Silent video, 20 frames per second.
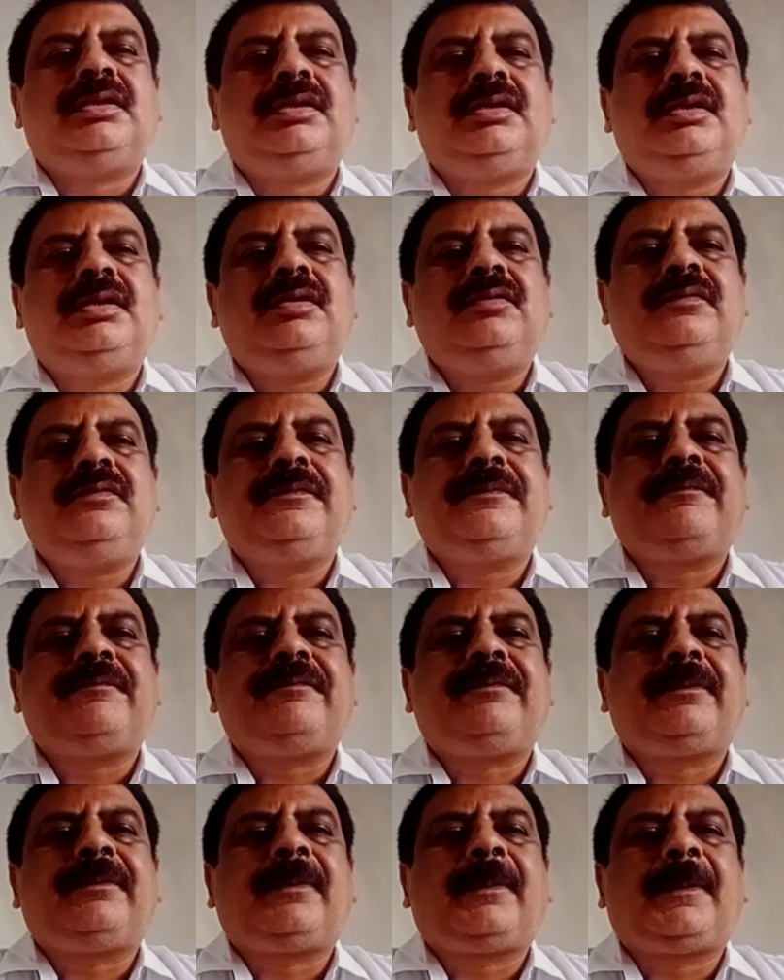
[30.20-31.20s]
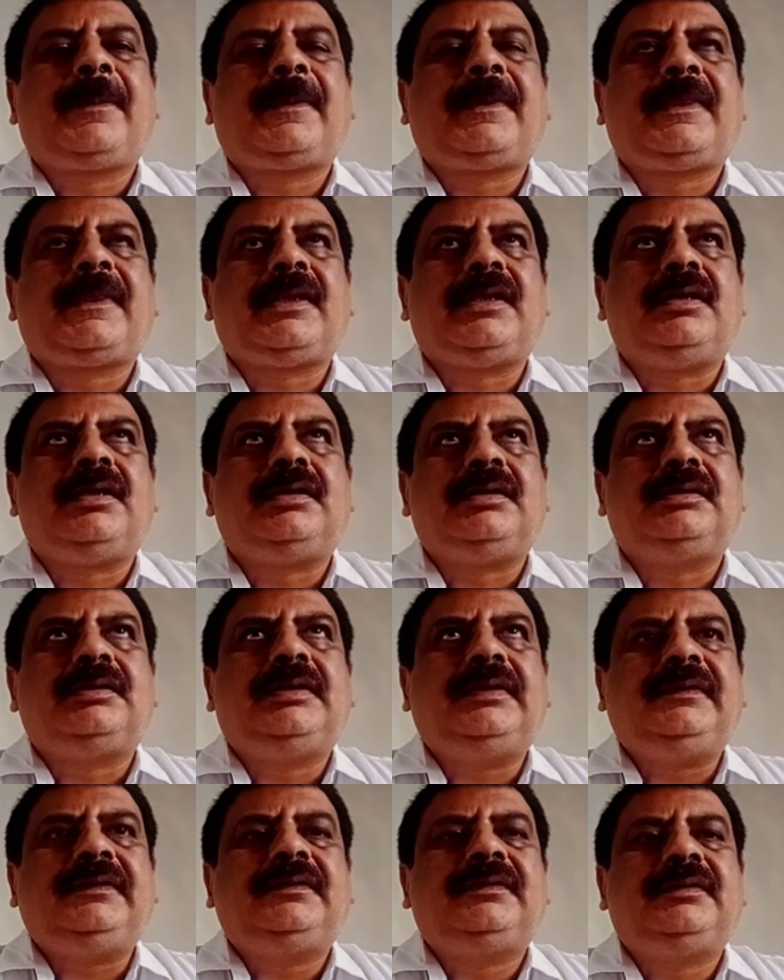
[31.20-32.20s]
Now,
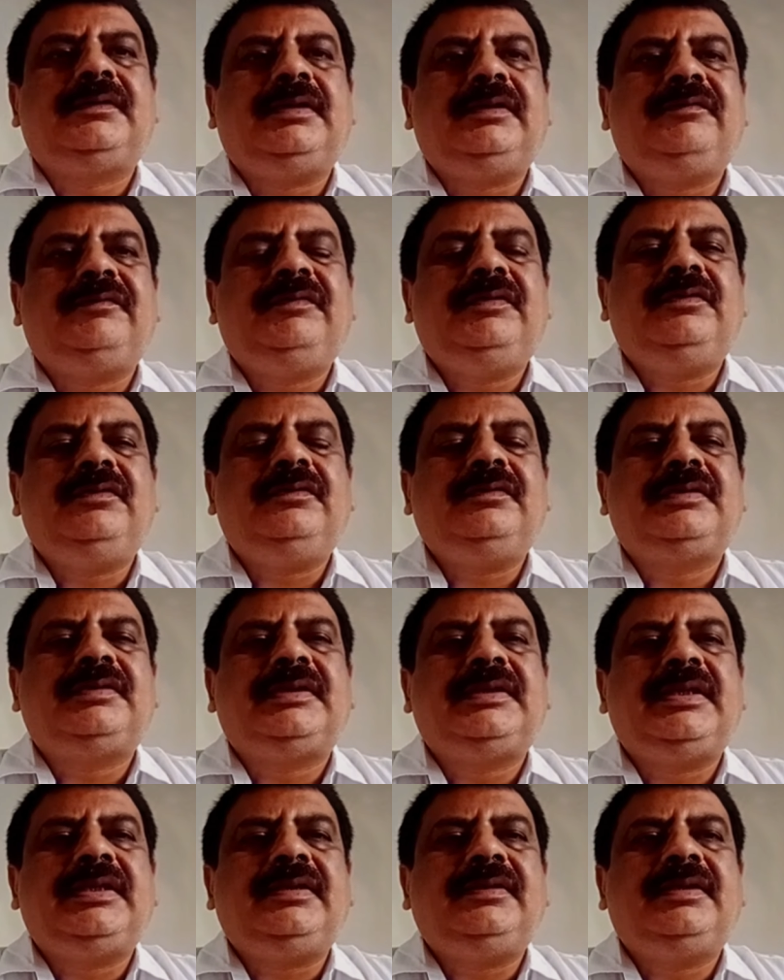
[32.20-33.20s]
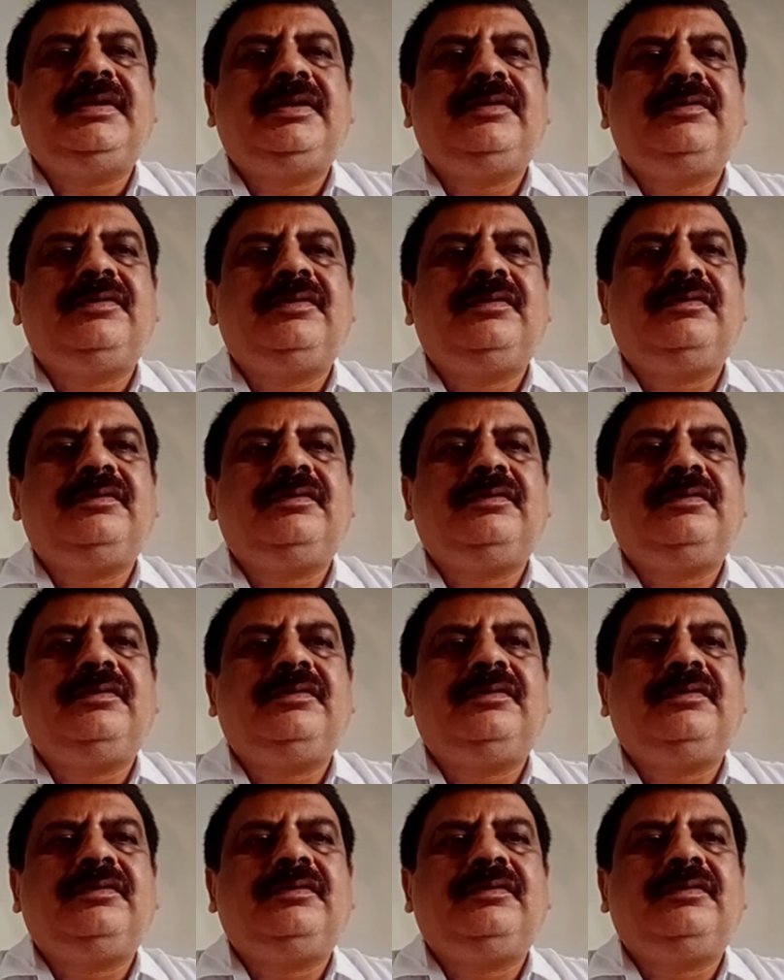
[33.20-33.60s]
this view suggests that